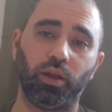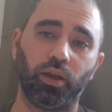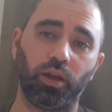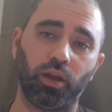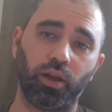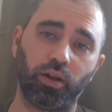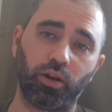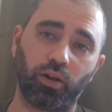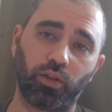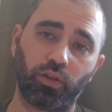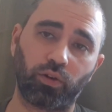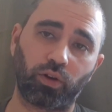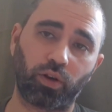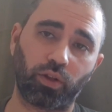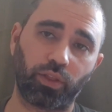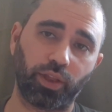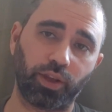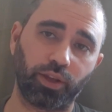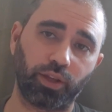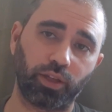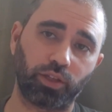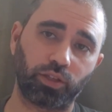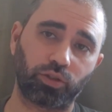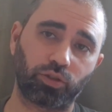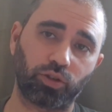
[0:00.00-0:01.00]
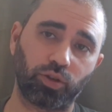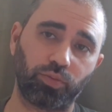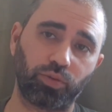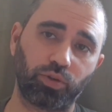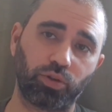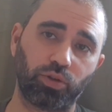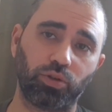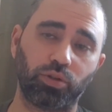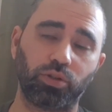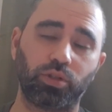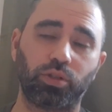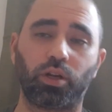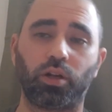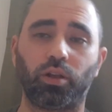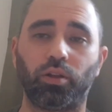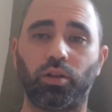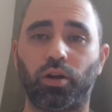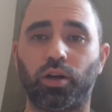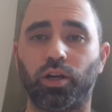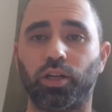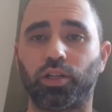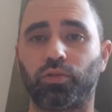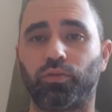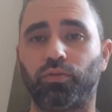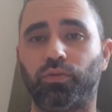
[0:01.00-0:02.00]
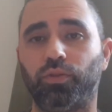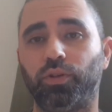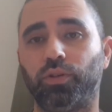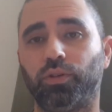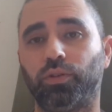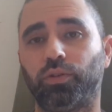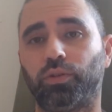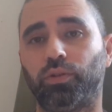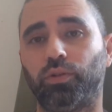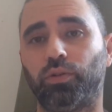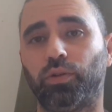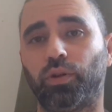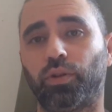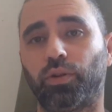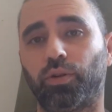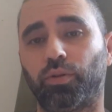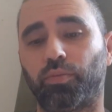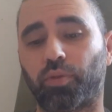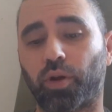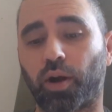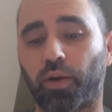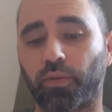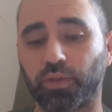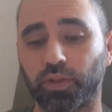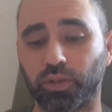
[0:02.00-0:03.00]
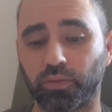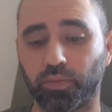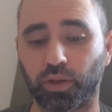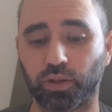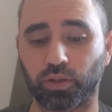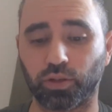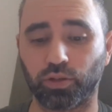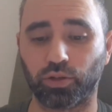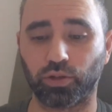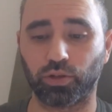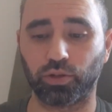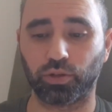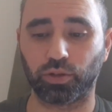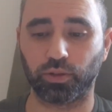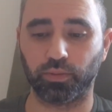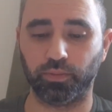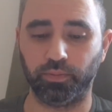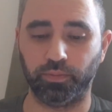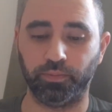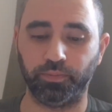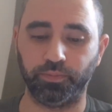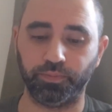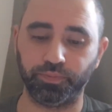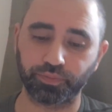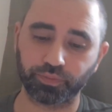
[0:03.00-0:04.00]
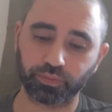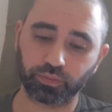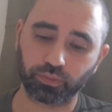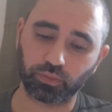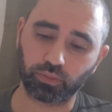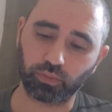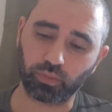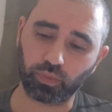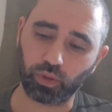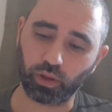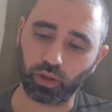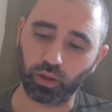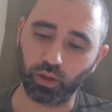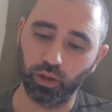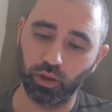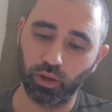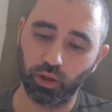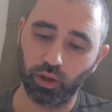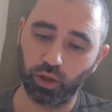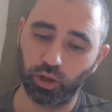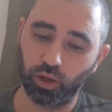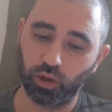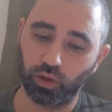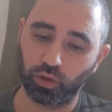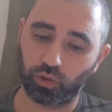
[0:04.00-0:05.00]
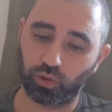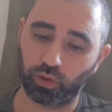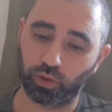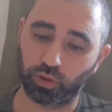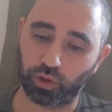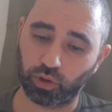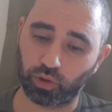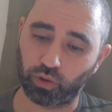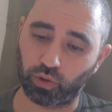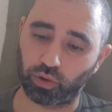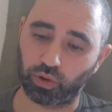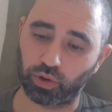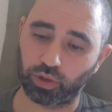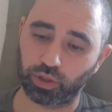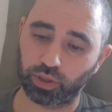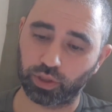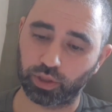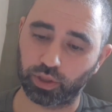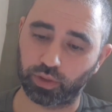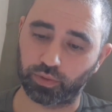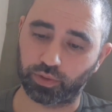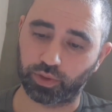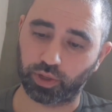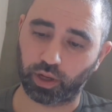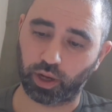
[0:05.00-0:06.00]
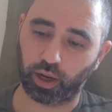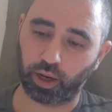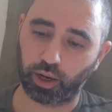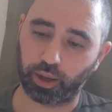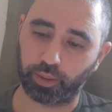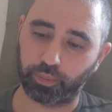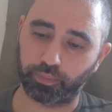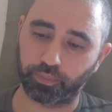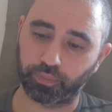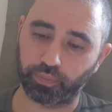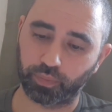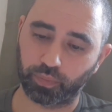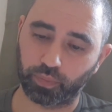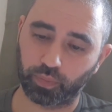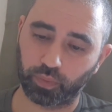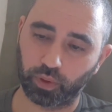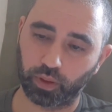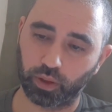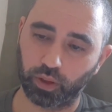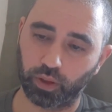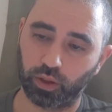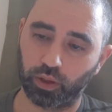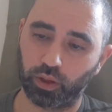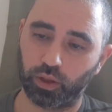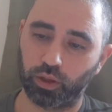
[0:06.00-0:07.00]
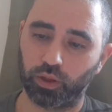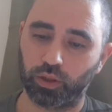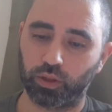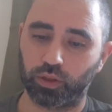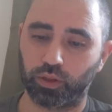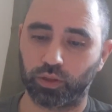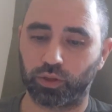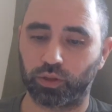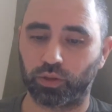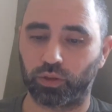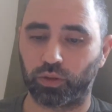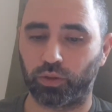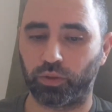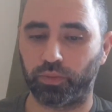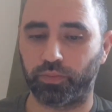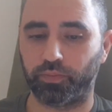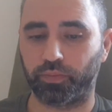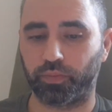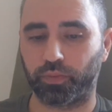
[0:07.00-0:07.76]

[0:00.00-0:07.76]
and other authentic scriptures that Allah has revealed to other prophets and messengers throughout the course of time. So,